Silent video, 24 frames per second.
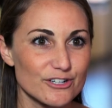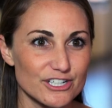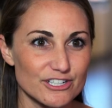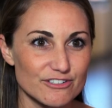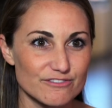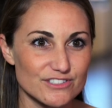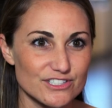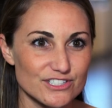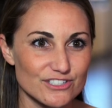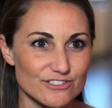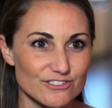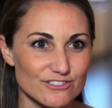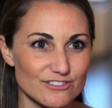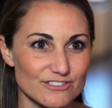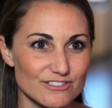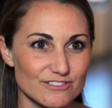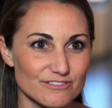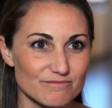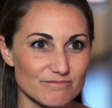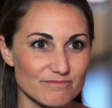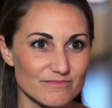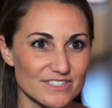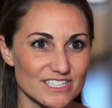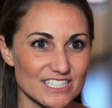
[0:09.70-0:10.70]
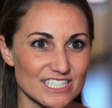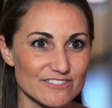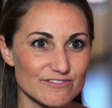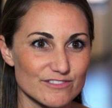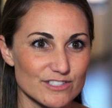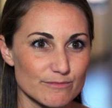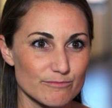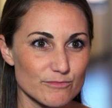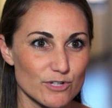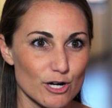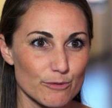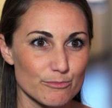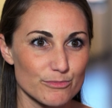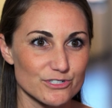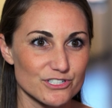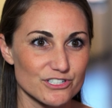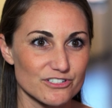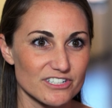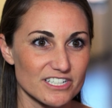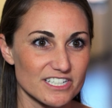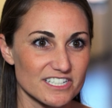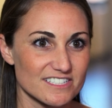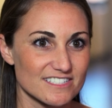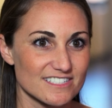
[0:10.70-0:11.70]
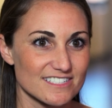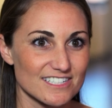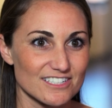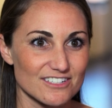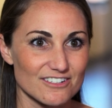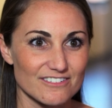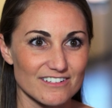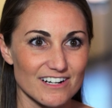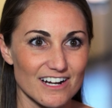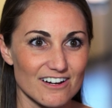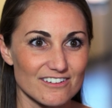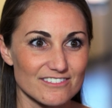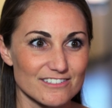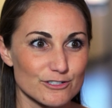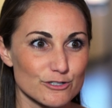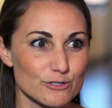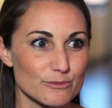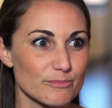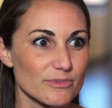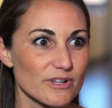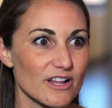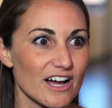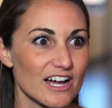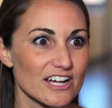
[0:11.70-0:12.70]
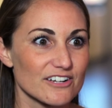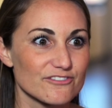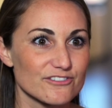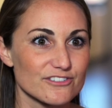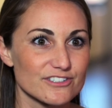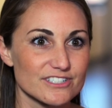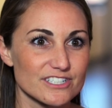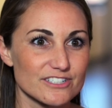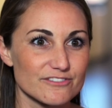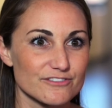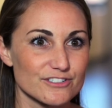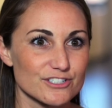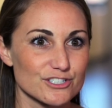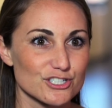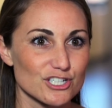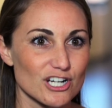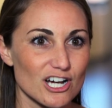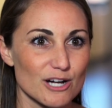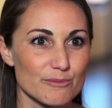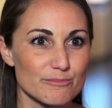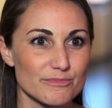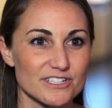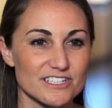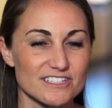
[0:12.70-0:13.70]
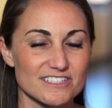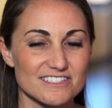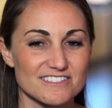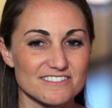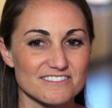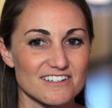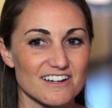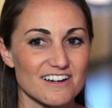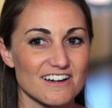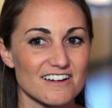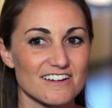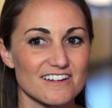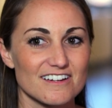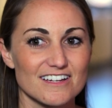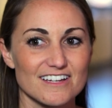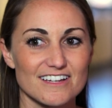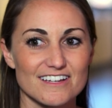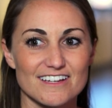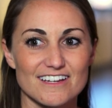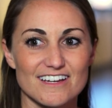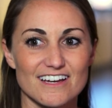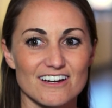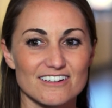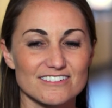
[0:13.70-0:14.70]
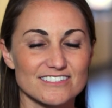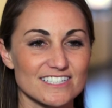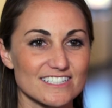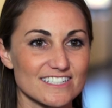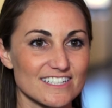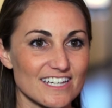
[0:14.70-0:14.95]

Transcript: Creative Circle gives them the opportunity to stick around and apply for a different job, and it's not held